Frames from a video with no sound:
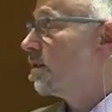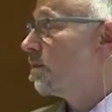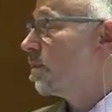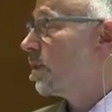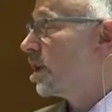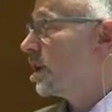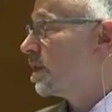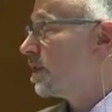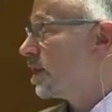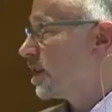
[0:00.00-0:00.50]

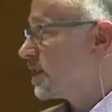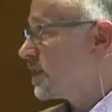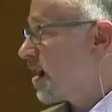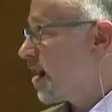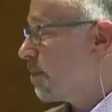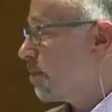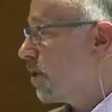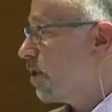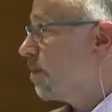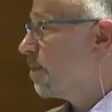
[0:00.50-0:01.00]
when uh,
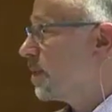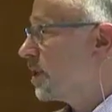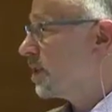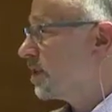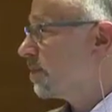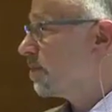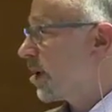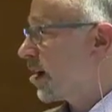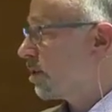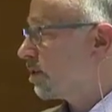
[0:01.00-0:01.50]
Tom
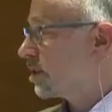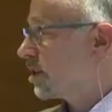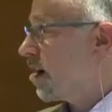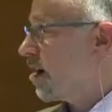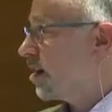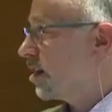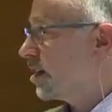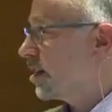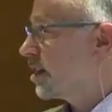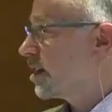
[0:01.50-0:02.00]
Bowman, my old
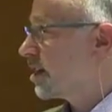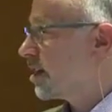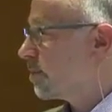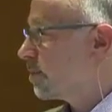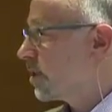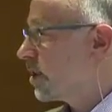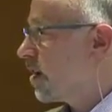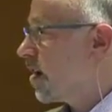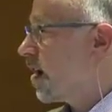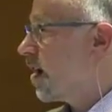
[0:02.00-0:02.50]
colleague at
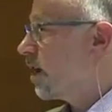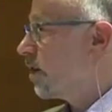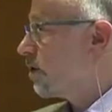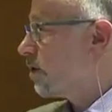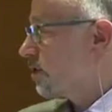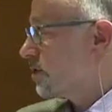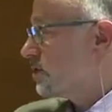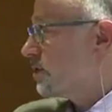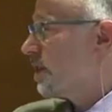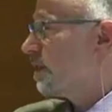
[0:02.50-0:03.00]
NPR,
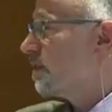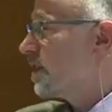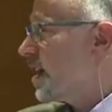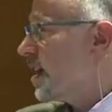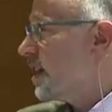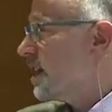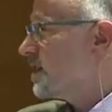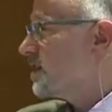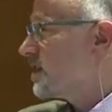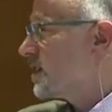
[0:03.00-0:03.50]
goes to
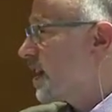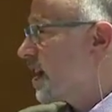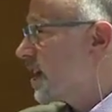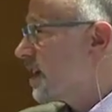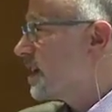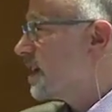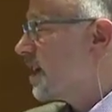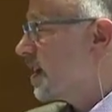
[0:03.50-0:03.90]
Afghanistan,